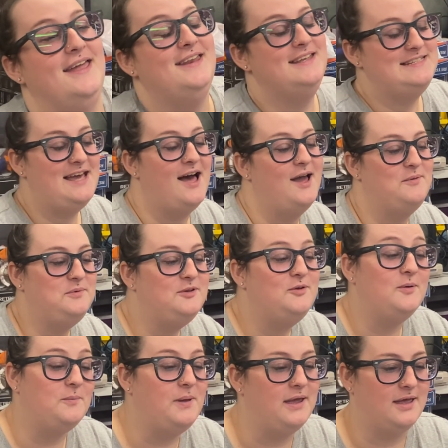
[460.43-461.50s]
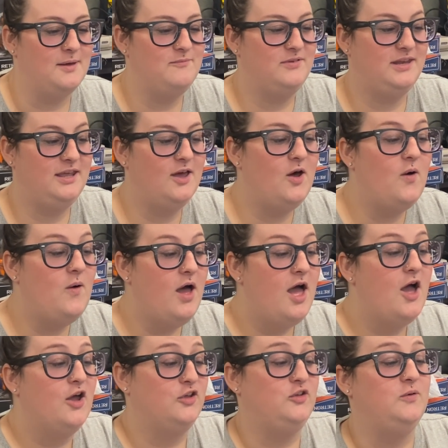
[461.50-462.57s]
anytime you do a pickup video,
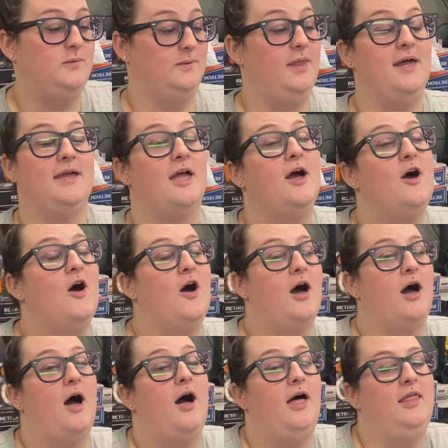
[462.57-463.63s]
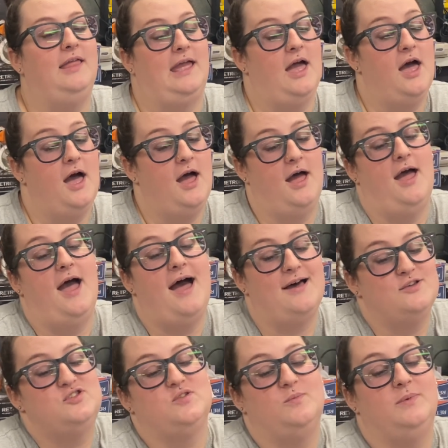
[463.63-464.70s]
you like like
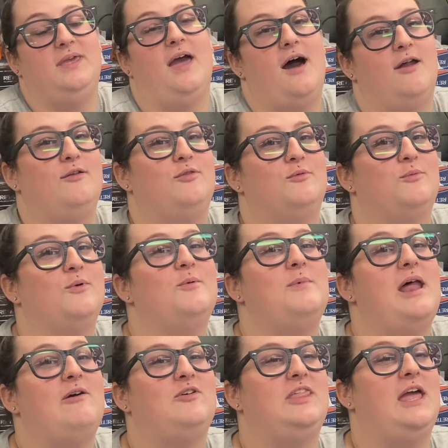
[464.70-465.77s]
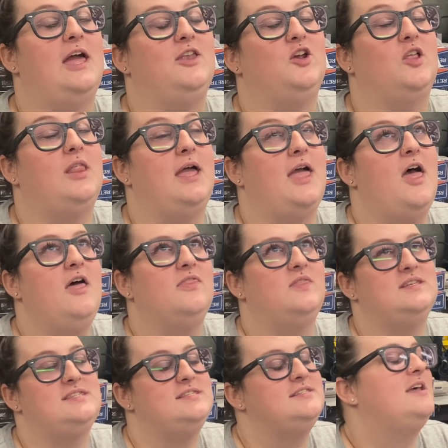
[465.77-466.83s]
hassle me out of the room and everything and you're like
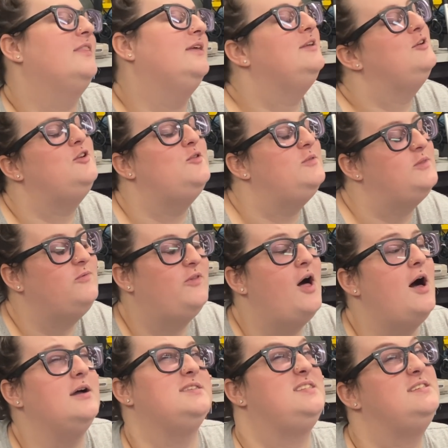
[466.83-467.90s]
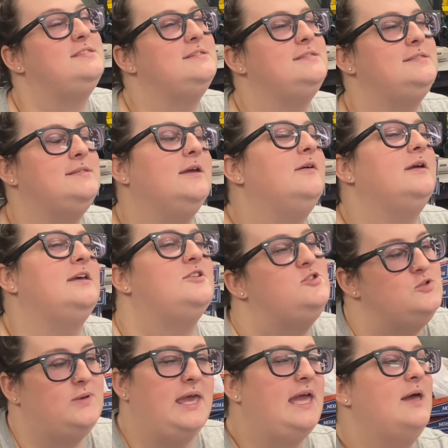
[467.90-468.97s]
this is nothing to do with the vlogs this is
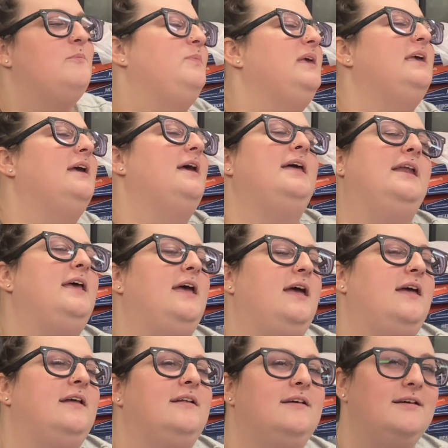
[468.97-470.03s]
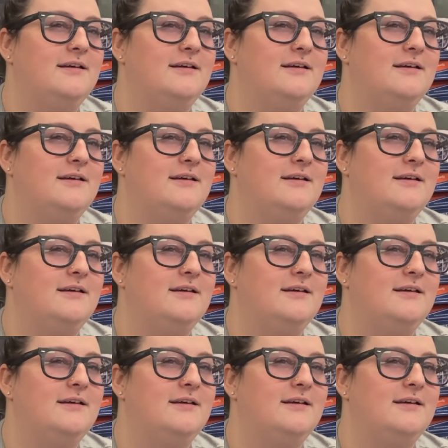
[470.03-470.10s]
serious you can't be in it